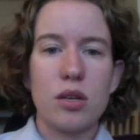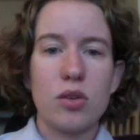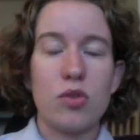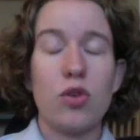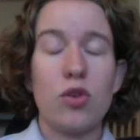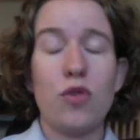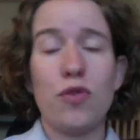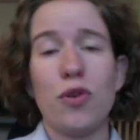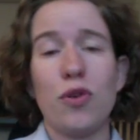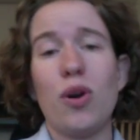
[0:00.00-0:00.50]

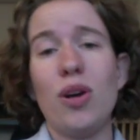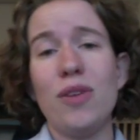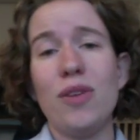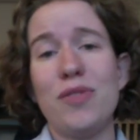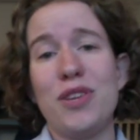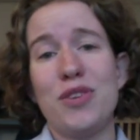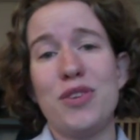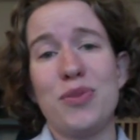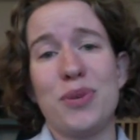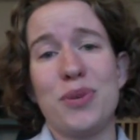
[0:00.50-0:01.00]
So for all
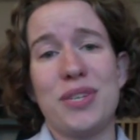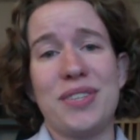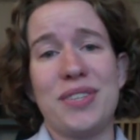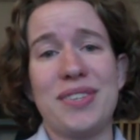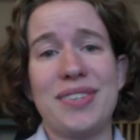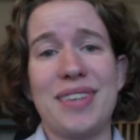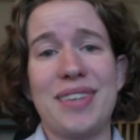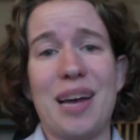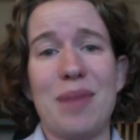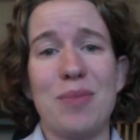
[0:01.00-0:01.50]
of these
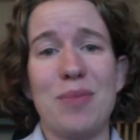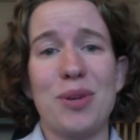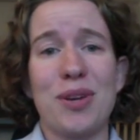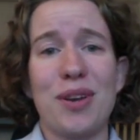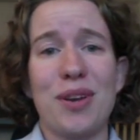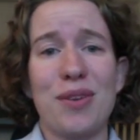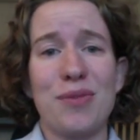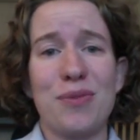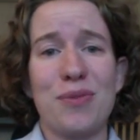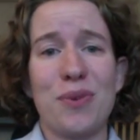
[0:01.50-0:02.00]
reasons, I'm
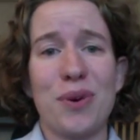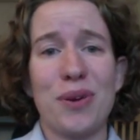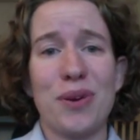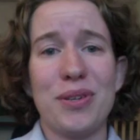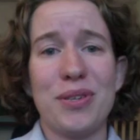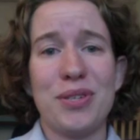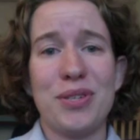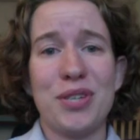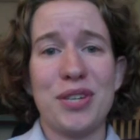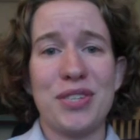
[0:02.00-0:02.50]
looking
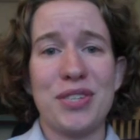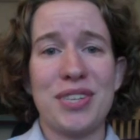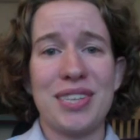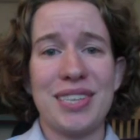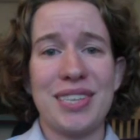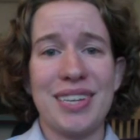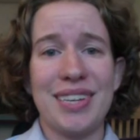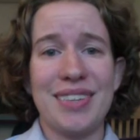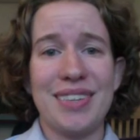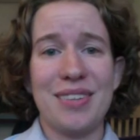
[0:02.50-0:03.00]
forward to
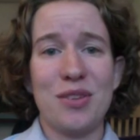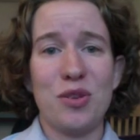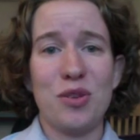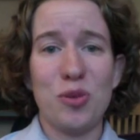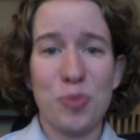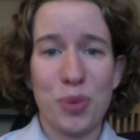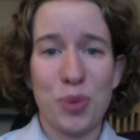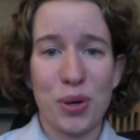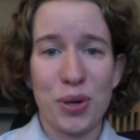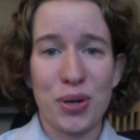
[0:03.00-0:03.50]
Justin Lee's
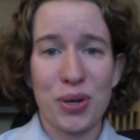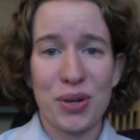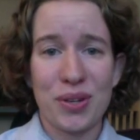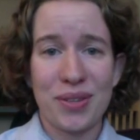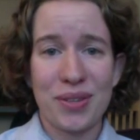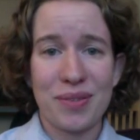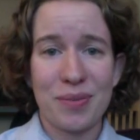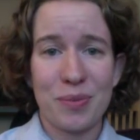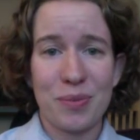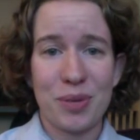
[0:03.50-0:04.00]
new book,
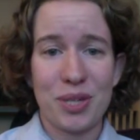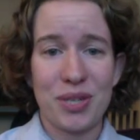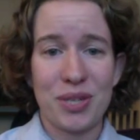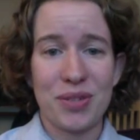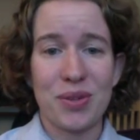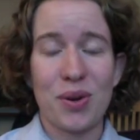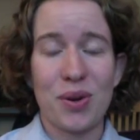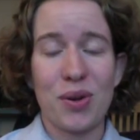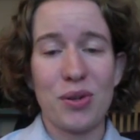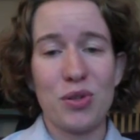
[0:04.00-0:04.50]
which
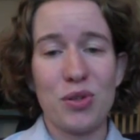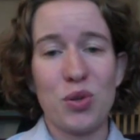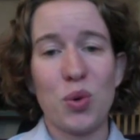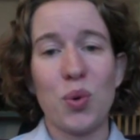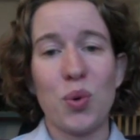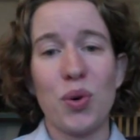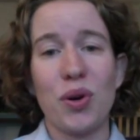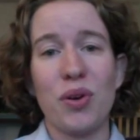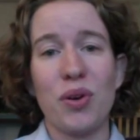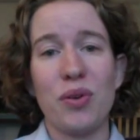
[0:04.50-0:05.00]
is called
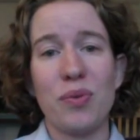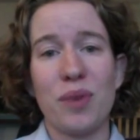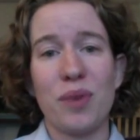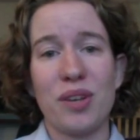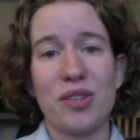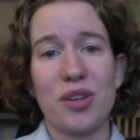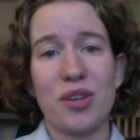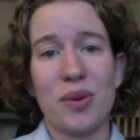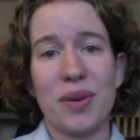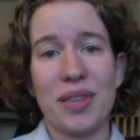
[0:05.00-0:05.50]
Torn,
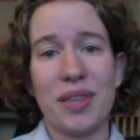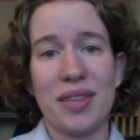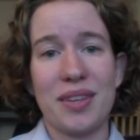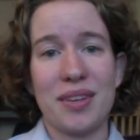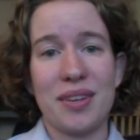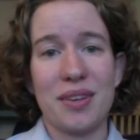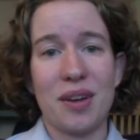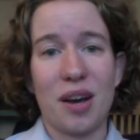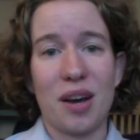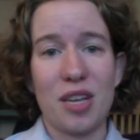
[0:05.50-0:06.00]
Rescuing
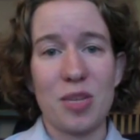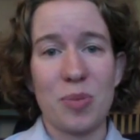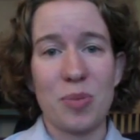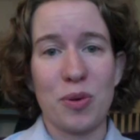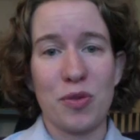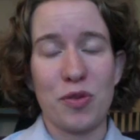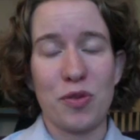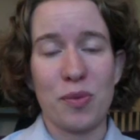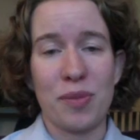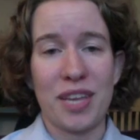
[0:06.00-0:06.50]
the
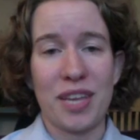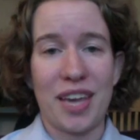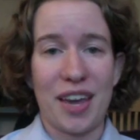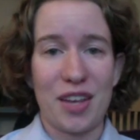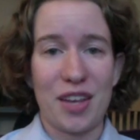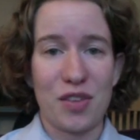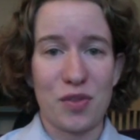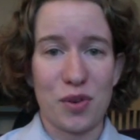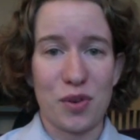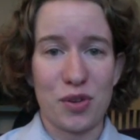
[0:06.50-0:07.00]
Gospel from the
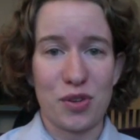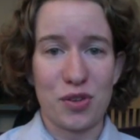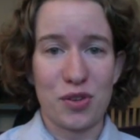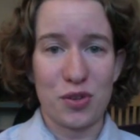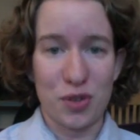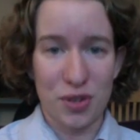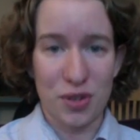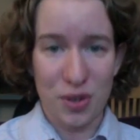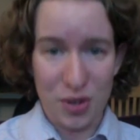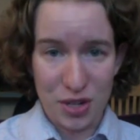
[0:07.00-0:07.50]
Gays
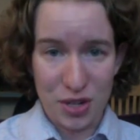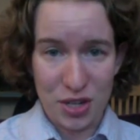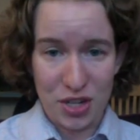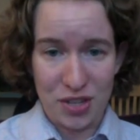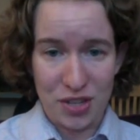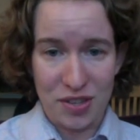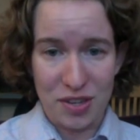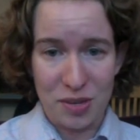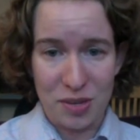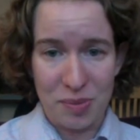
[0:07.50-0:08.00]
versus
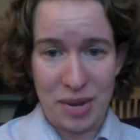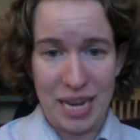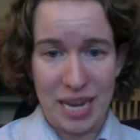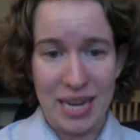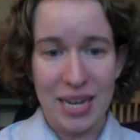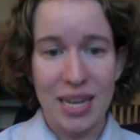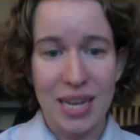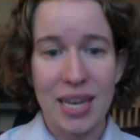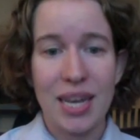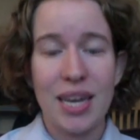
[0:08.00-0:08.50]
Christians
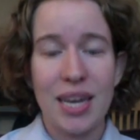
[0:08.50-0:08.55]
Debate,